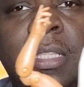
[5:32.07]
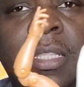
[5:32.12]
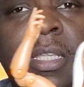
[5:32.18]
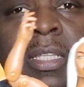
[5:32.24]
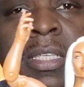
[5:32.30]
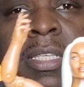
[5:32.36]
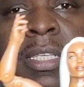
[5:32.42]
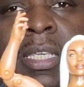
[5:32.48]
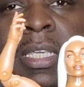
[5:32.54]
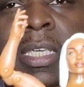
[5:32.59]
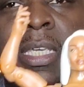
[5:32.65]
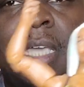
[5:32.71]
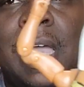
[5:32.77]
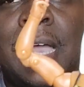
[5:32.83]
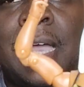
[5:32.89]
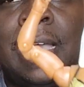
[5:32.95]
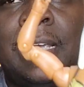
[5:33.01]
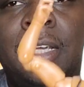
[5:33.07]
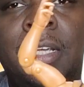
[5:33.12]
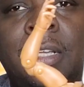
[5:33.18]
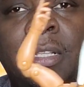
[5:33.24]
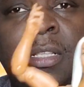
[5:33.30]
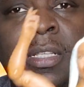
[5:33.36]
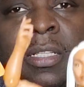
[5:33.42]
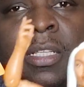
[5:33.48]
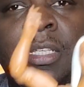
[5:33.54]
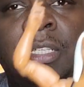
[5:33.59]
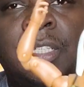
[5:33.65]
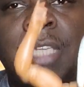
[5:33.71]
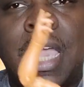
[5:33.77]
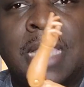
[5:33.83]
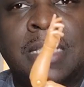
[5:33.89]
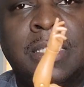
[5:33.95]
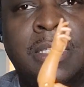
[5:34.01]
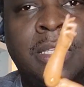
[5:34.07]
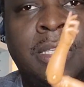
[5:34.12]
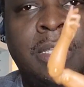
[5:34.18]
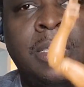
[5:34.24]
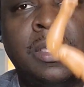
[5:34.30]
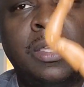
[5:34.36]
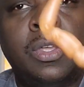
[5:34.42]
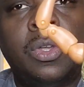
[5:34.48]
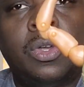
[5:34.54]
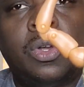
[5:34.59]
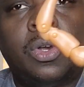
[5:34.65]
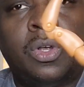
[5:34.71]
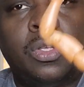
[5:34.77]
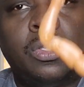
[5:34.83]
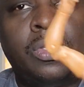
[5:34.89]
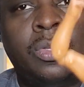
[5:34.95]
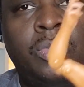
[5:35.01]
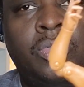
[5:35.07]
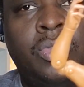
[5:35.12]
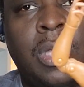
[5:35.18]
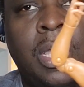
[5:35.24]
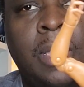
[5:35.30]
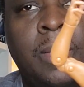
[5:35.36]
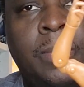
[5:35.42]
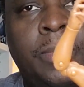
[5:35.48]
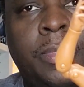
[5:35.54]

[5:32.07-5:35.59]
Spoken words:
did she get higher than the Shotzi or Doudrop?